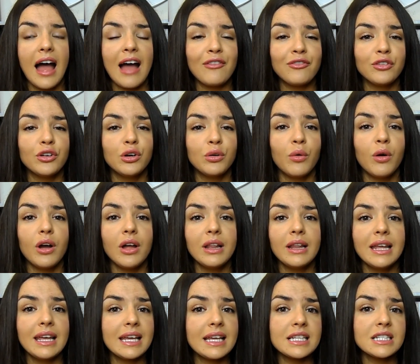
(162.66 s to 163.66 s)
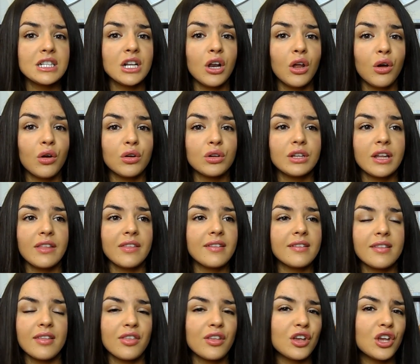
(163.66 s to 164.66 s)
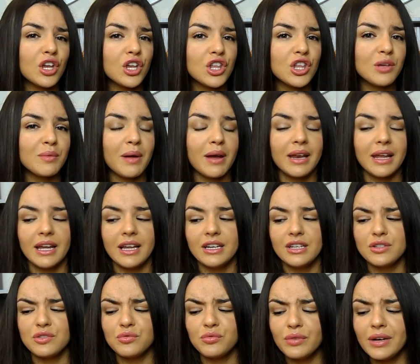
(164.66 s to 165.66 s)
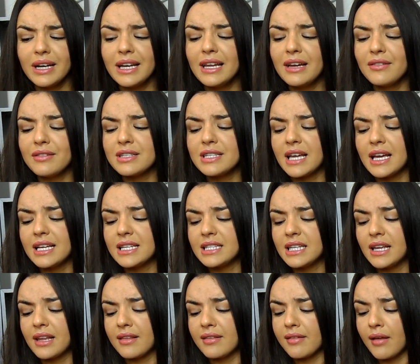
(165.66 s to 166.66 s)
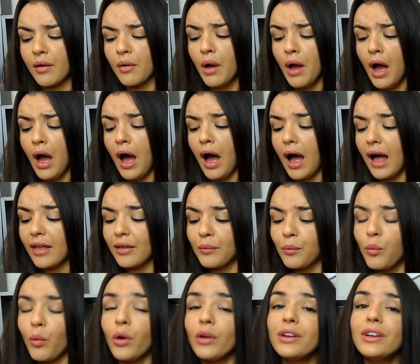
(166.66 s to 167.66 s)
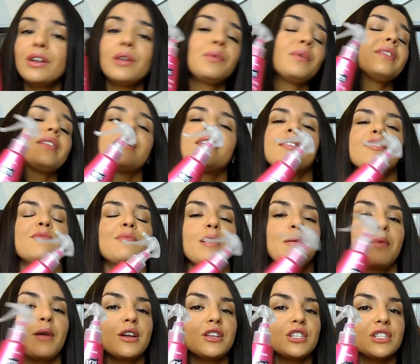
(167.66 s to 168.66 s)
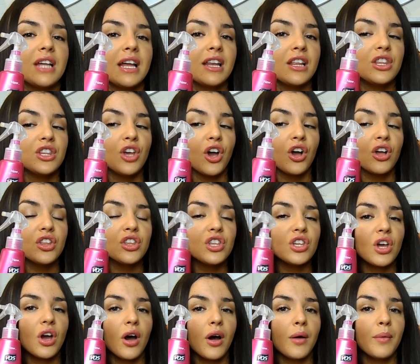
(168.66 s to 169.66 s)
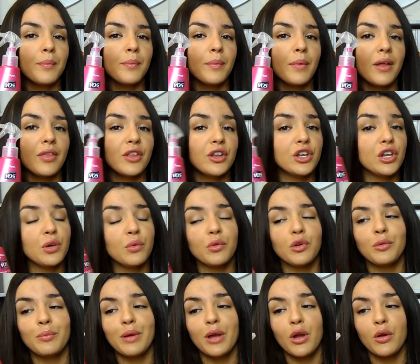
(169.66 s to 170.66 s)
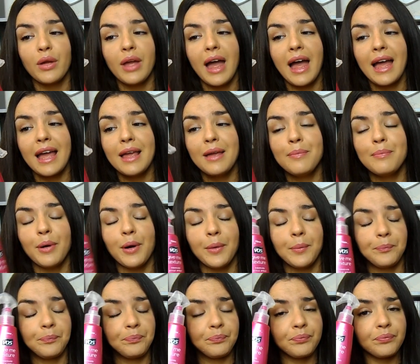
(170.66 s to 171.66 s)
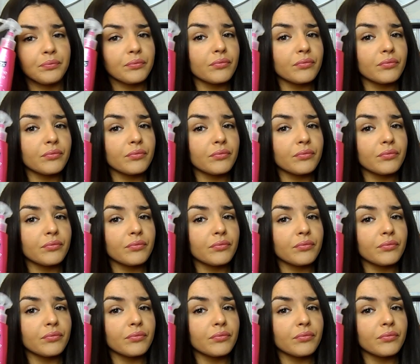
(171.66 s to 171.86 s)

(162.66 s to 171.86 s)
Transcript: after a while it gets clogged and there's nothing you can do about it and it's really irritating. So I wonder with this if maybe I just had a dud um, and the new one will be okay, but